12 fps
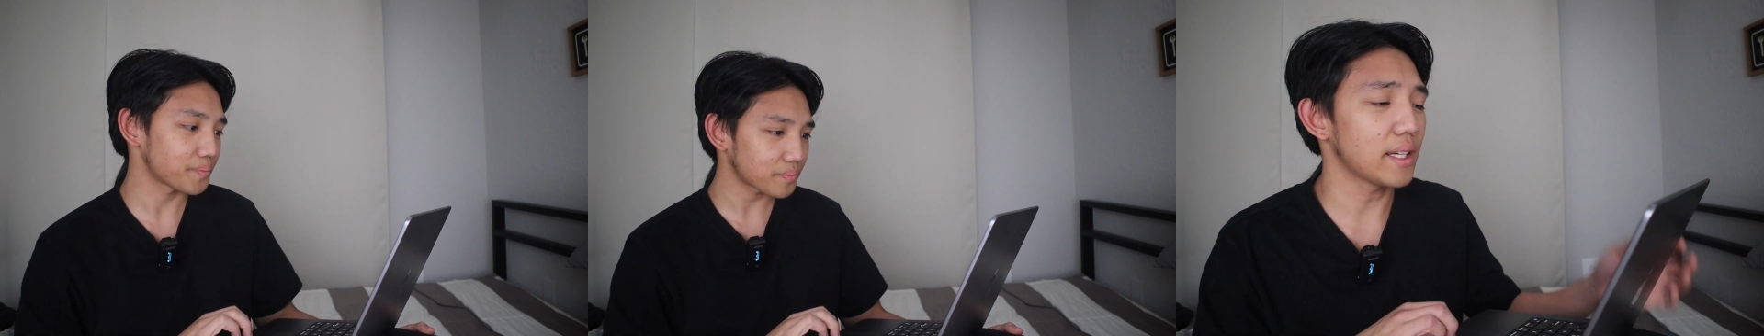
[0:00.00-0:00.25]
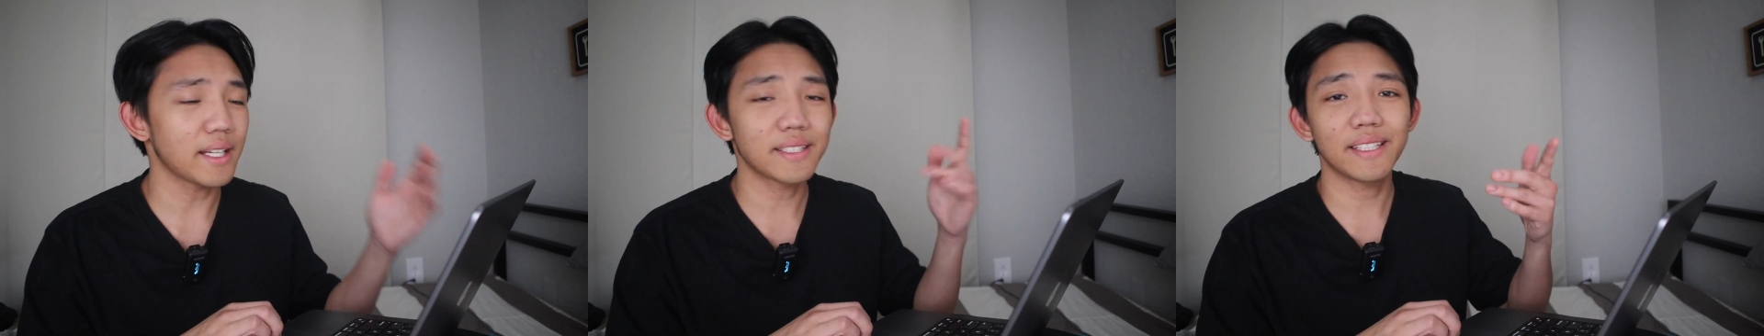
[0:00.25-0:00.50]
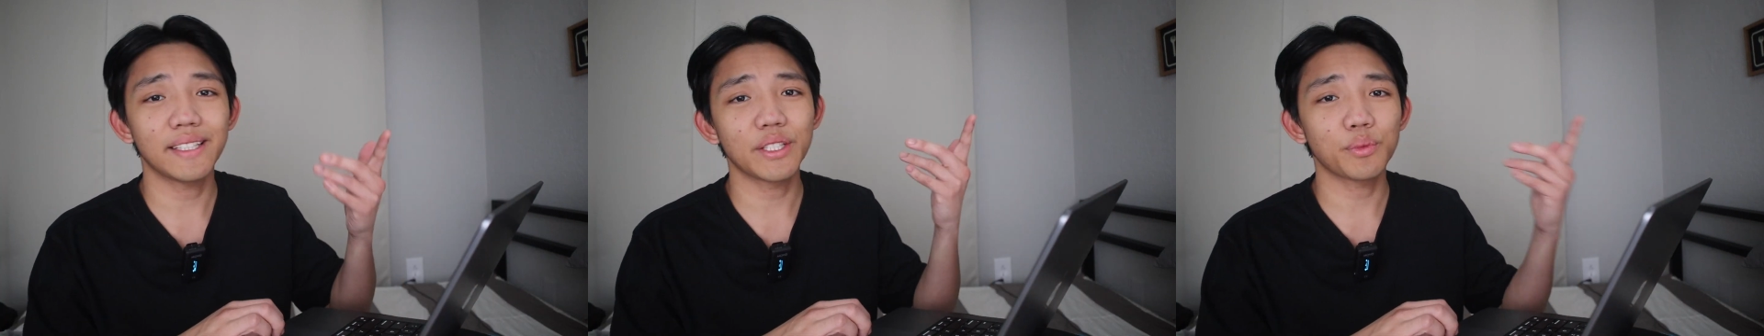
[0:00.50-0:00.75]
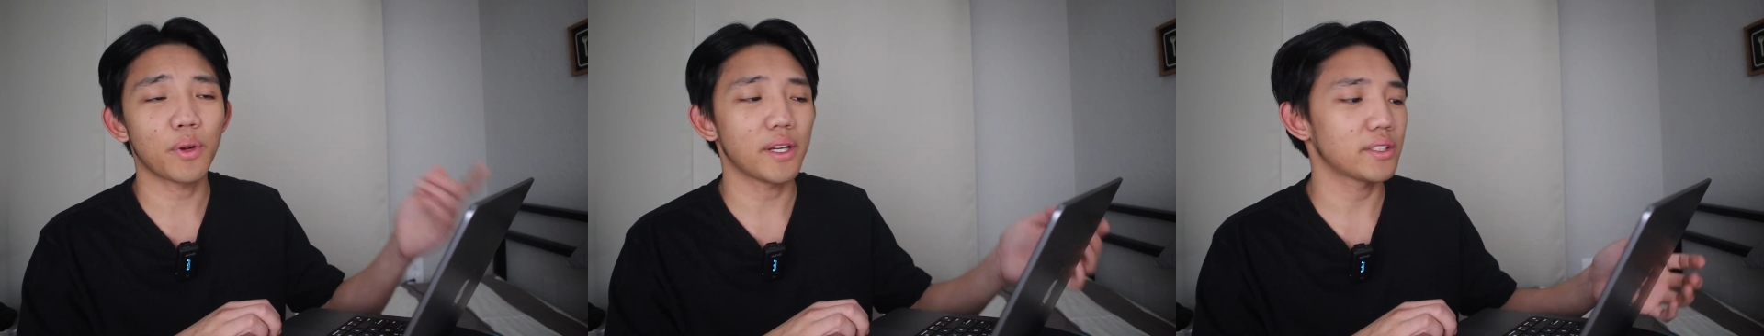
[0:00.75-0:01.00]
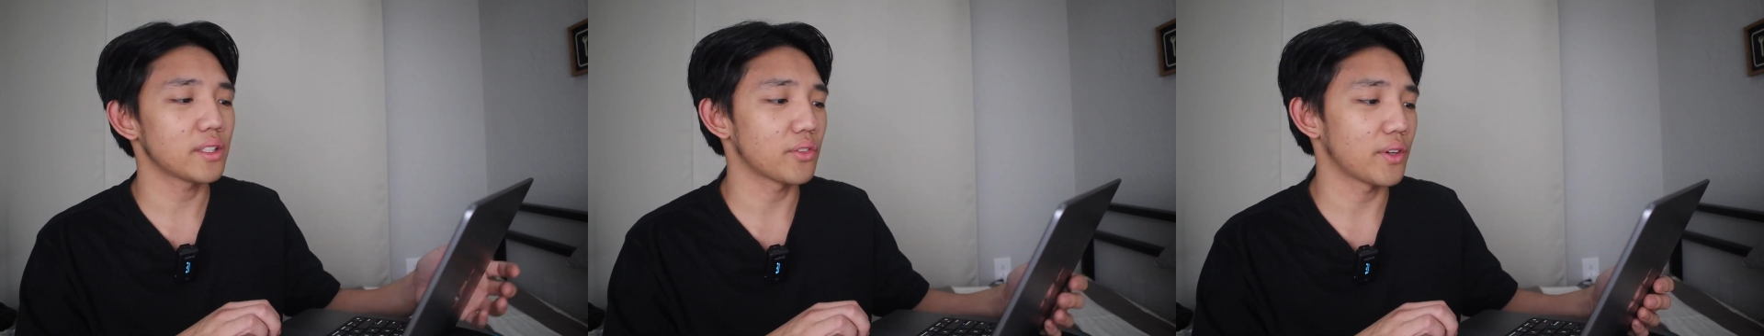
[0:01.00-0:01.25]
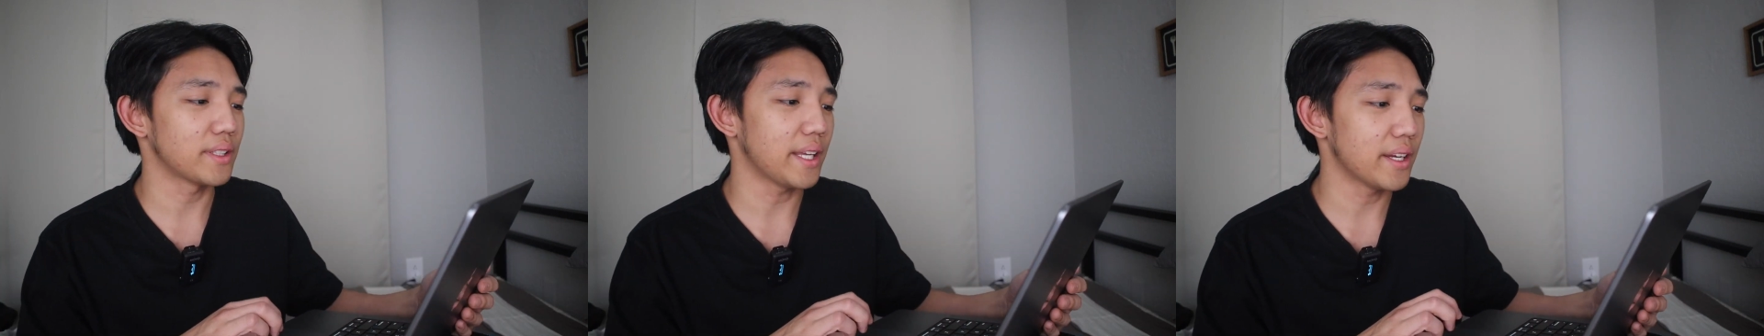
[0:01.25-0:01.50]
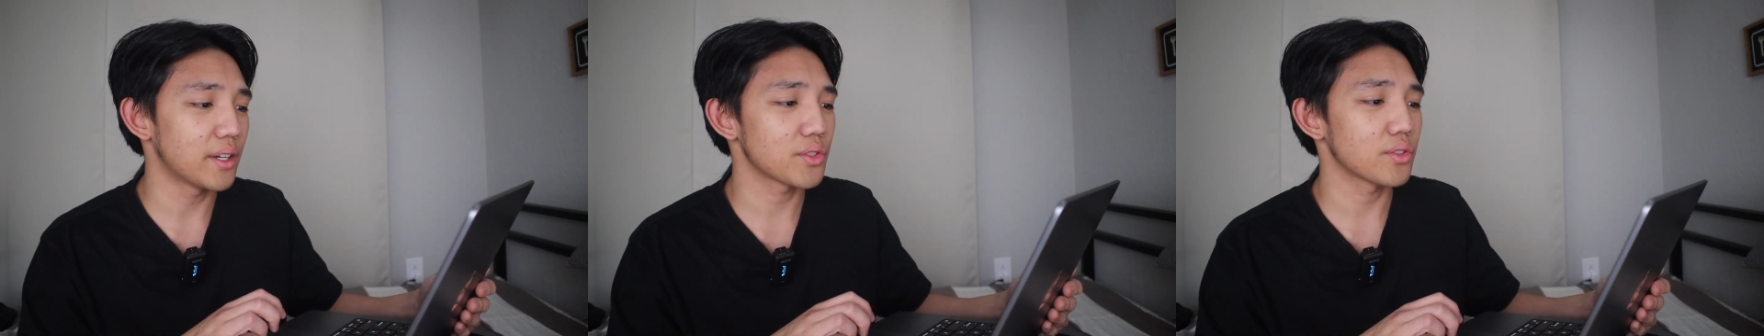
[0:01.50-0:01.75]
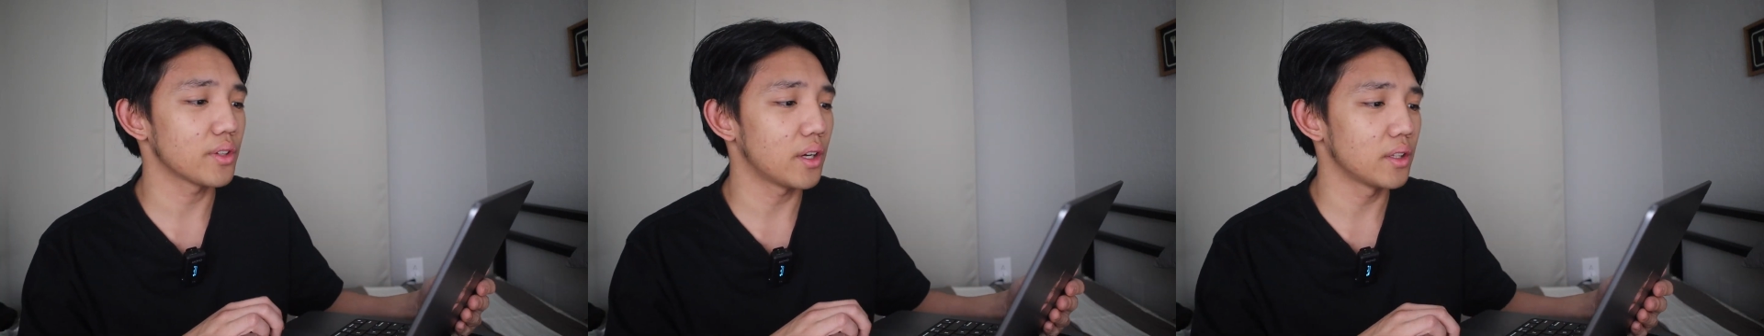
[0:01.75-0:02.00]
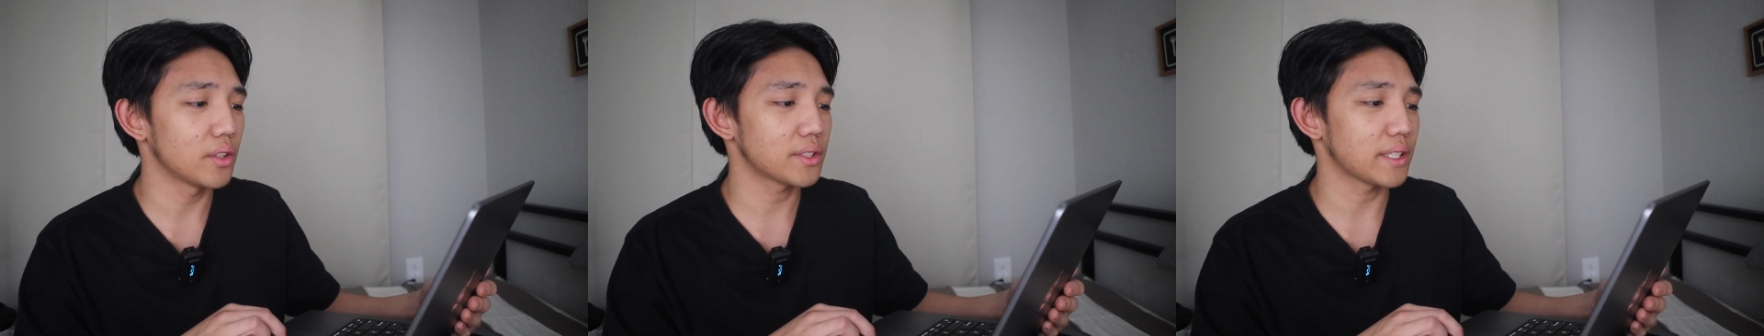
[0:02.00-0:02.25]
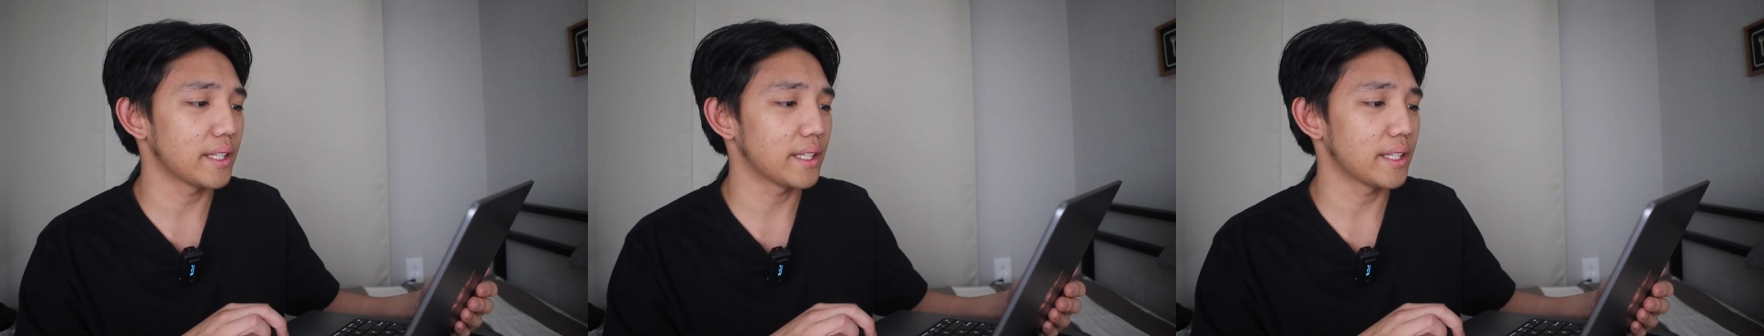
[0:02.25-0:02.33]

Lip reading: Like I said, it's priced at around $800,